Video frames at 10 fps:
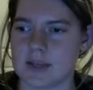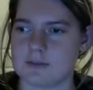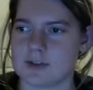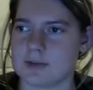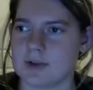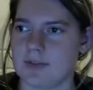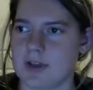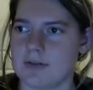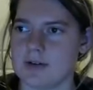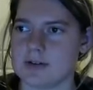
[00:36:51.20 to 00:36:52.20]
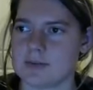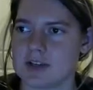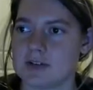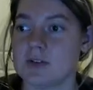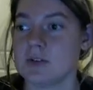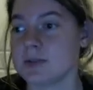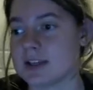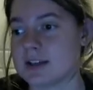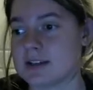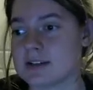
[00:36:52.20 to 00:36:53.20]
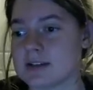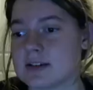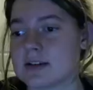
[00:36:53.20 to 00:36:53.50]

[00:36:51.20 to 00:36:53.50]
to my flowers, make a duplicate.